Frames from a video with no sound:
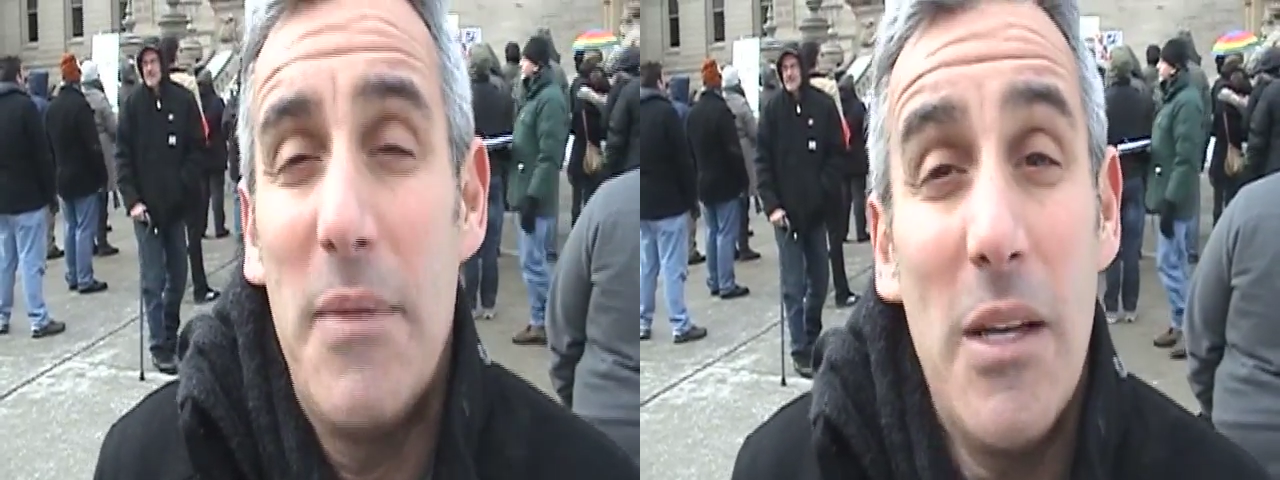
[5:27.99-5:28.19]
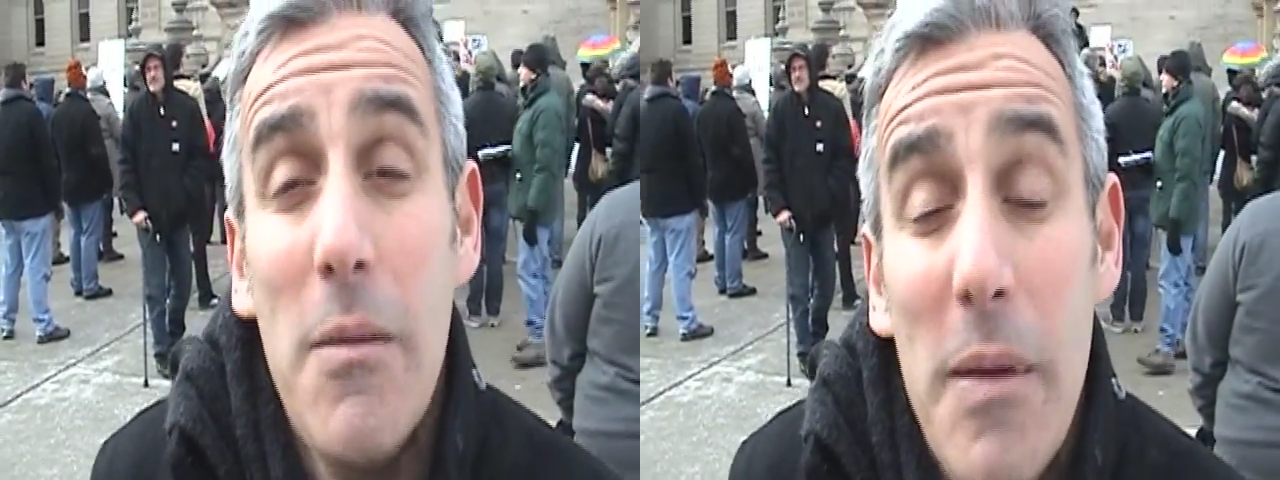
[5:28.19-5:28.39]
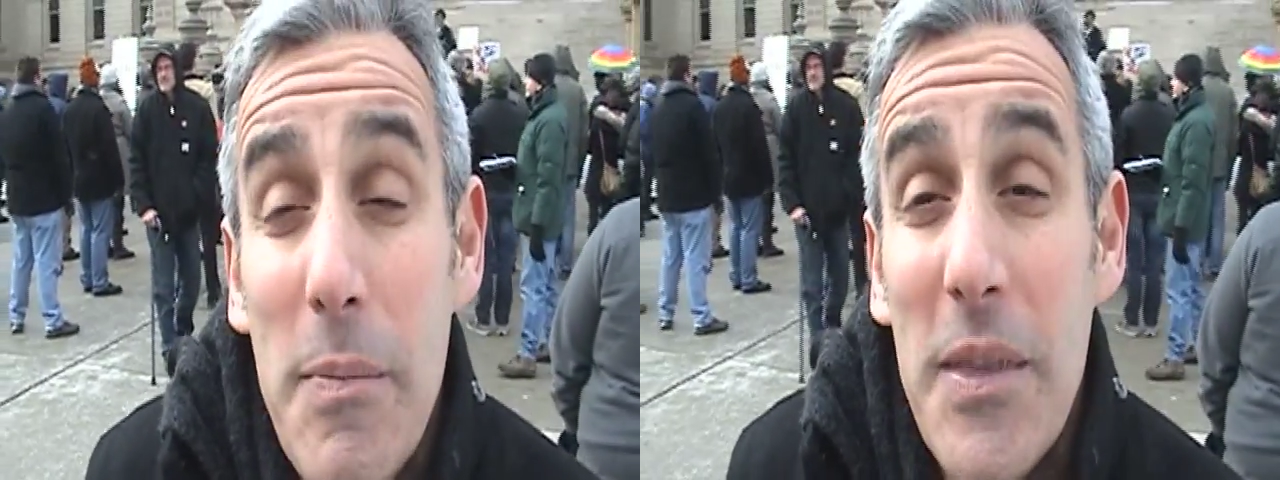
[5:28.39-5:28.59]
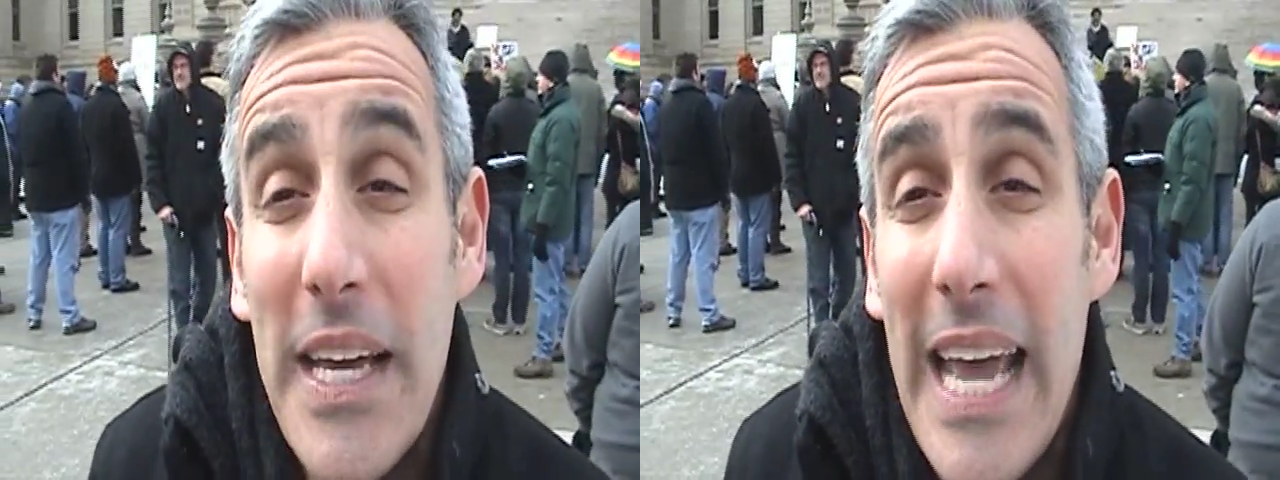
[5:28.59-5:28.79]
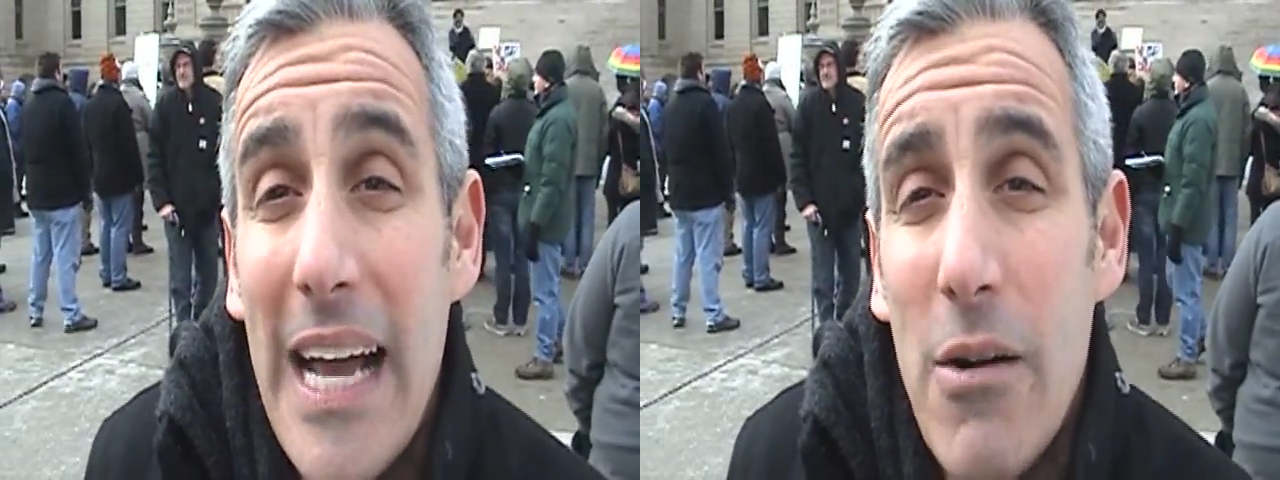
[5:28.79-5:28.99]
The only people
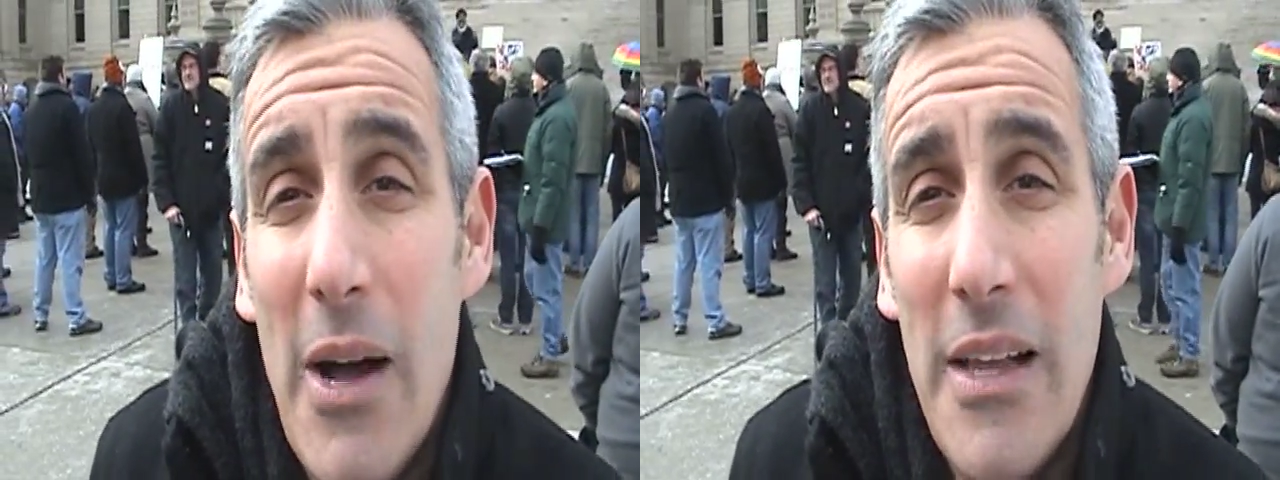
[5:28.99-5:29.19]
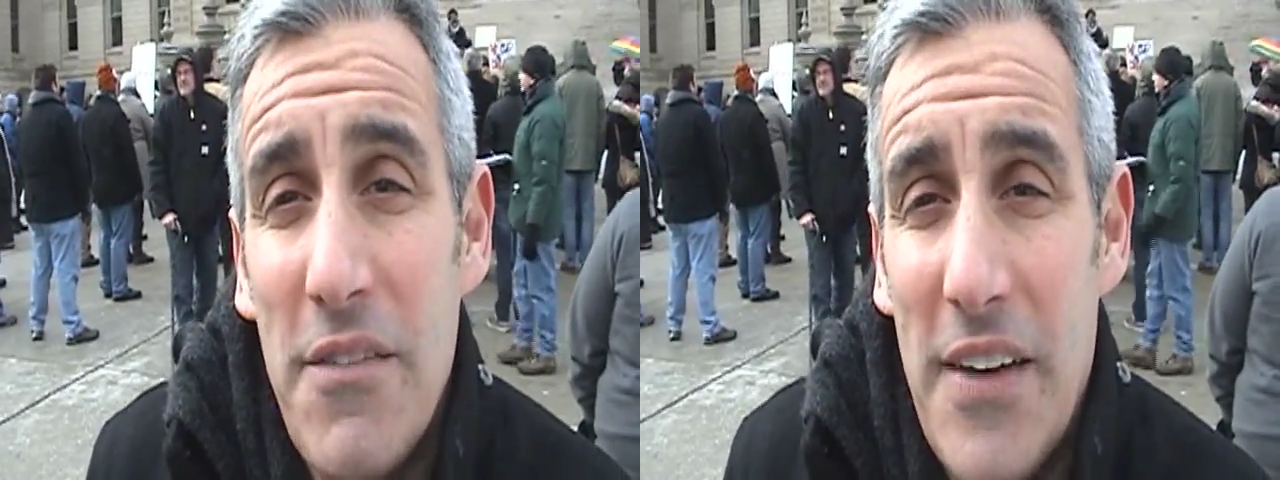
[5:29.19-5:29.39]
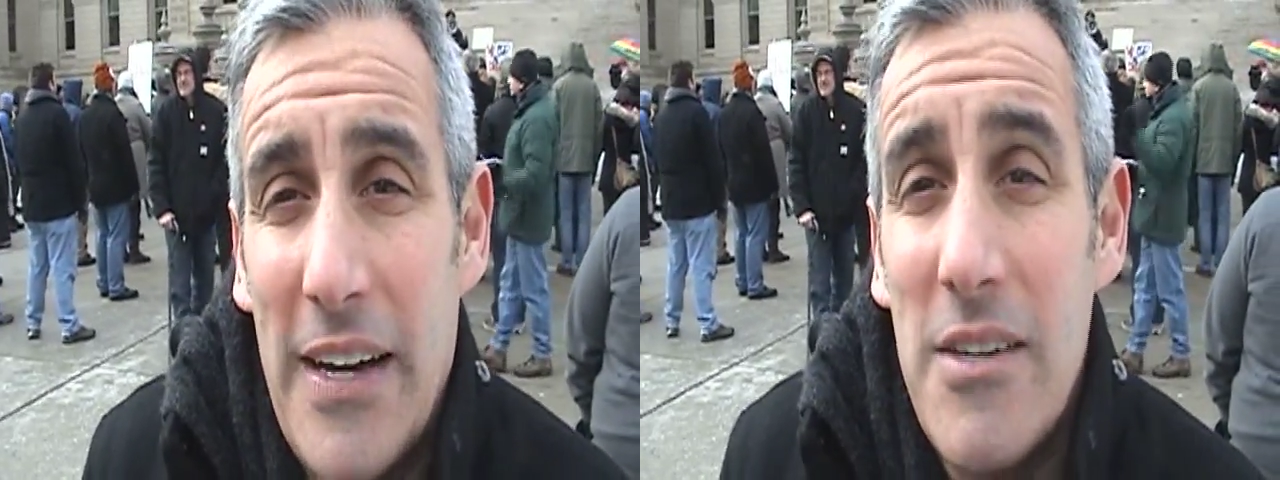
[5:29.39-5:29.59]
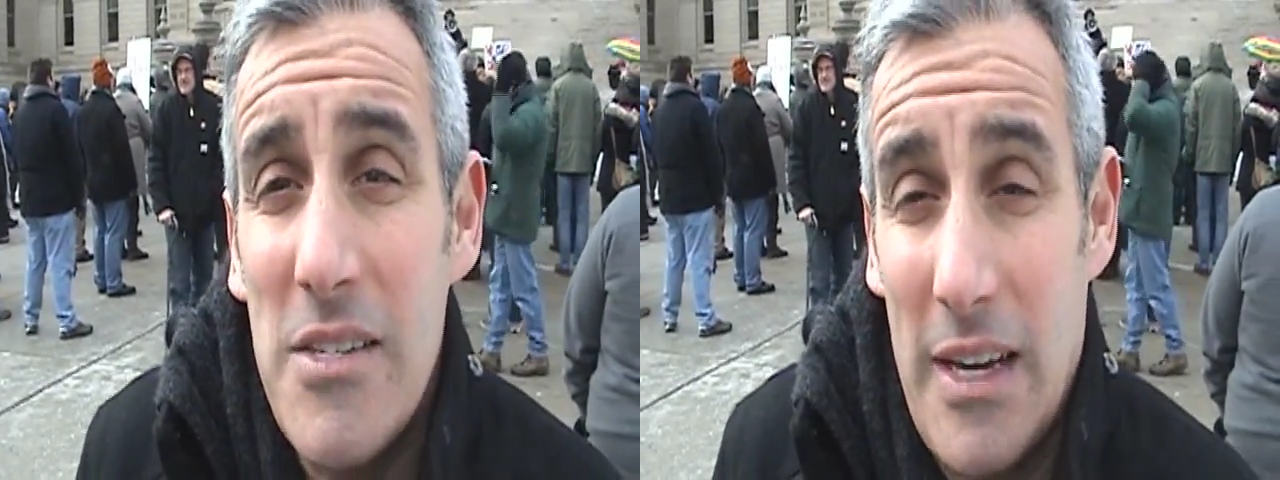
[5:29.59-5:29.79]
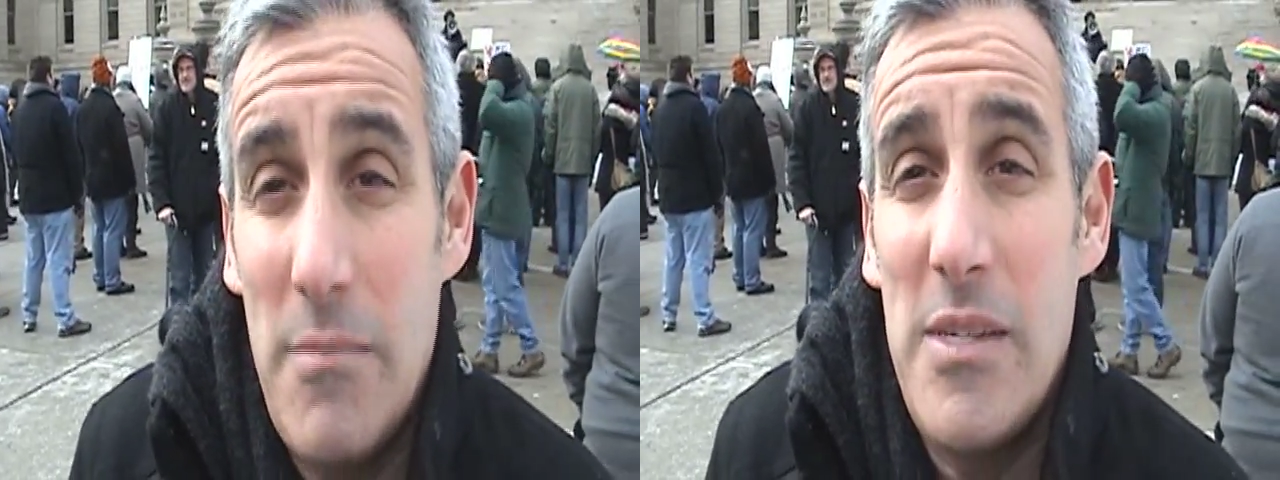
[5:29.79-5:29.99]
that can't qualify are
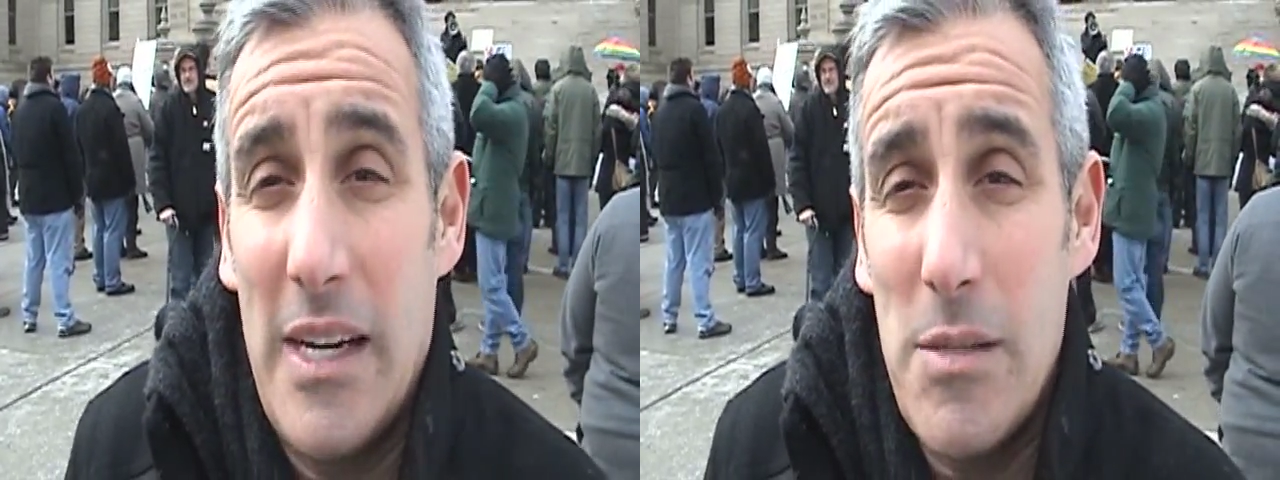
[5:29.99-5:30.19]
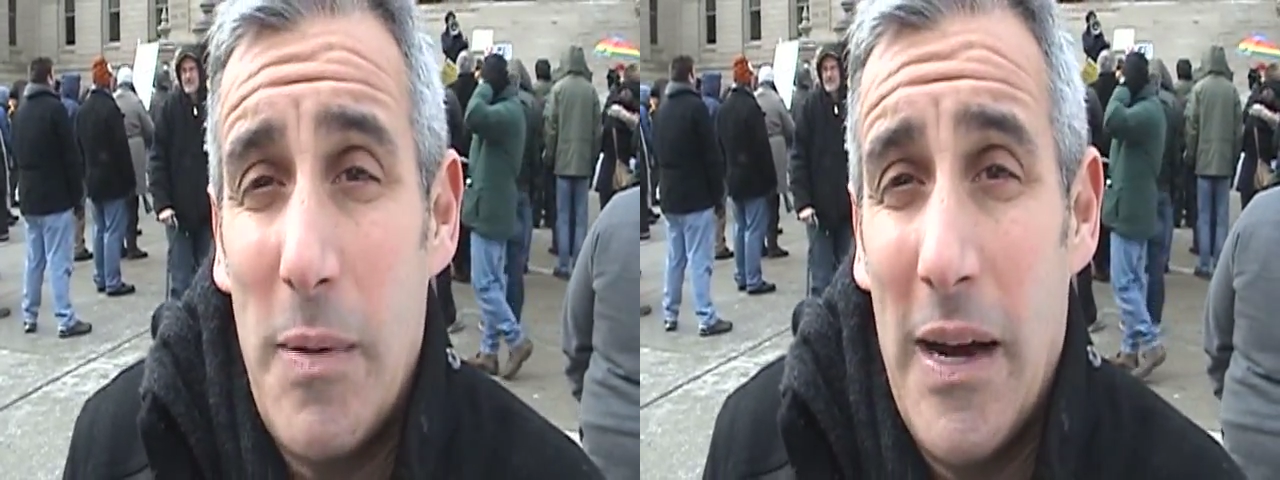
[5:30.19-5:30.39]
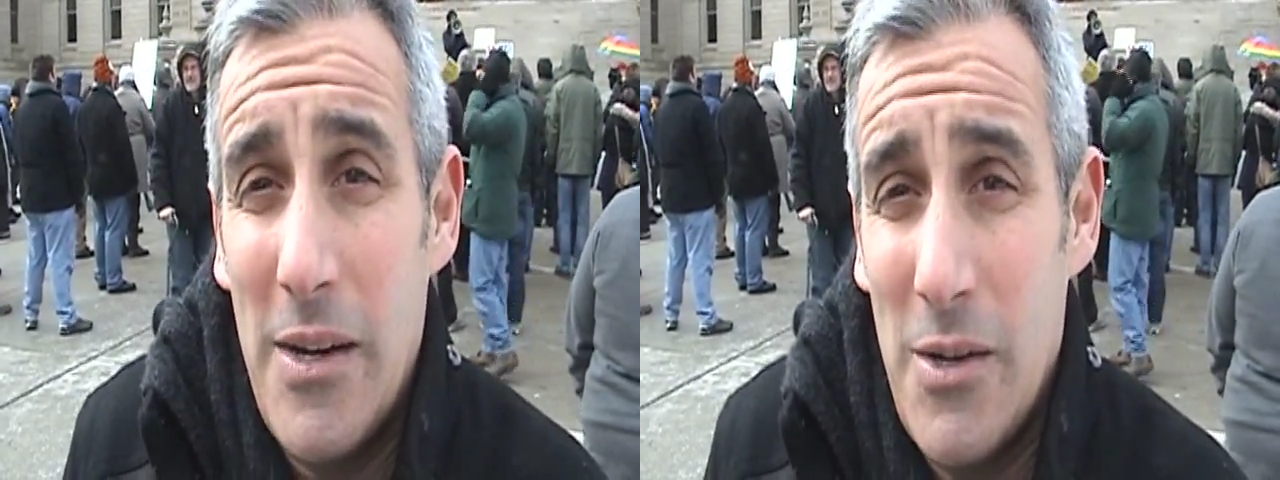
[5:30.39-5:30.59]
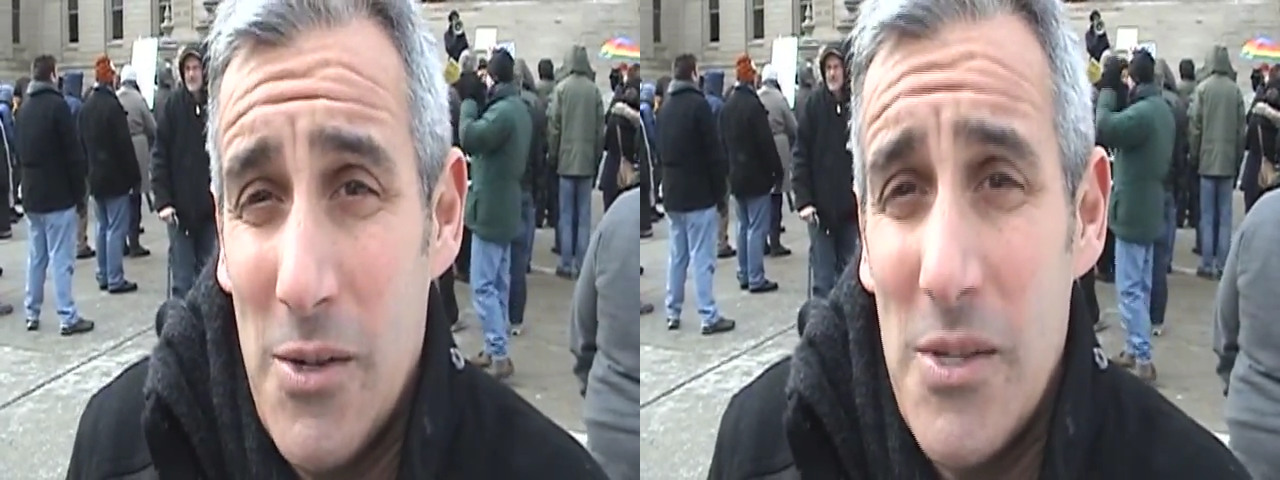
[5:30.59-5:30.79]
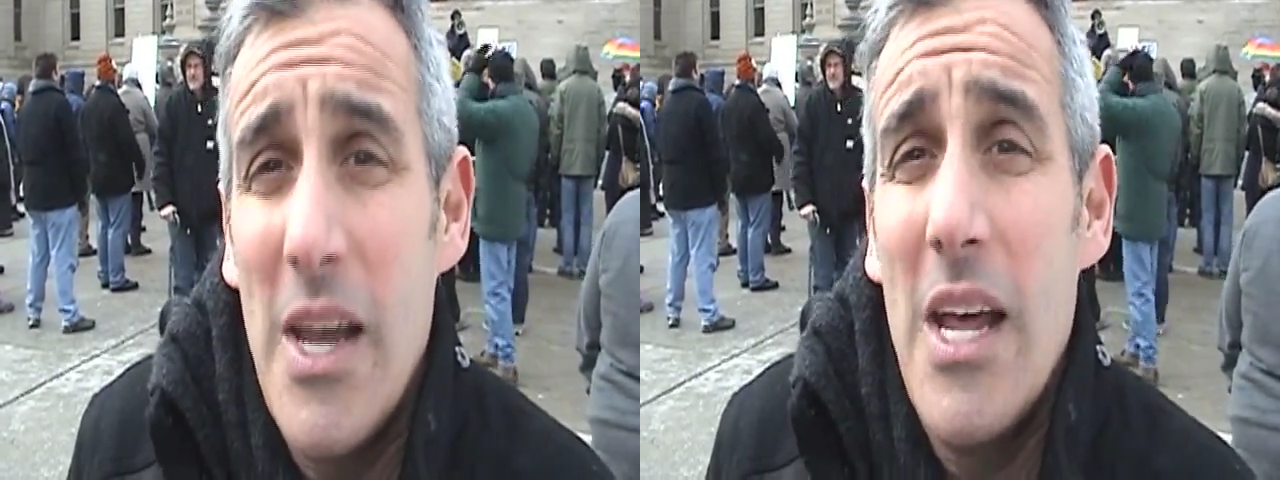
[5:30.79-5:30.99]
same-sex
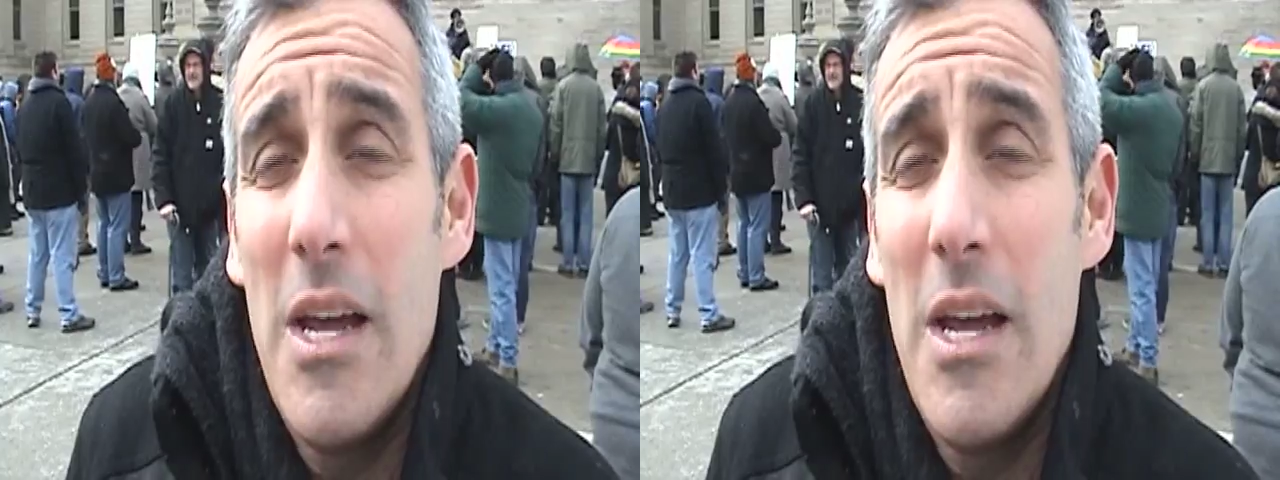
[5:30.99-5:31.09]
partners.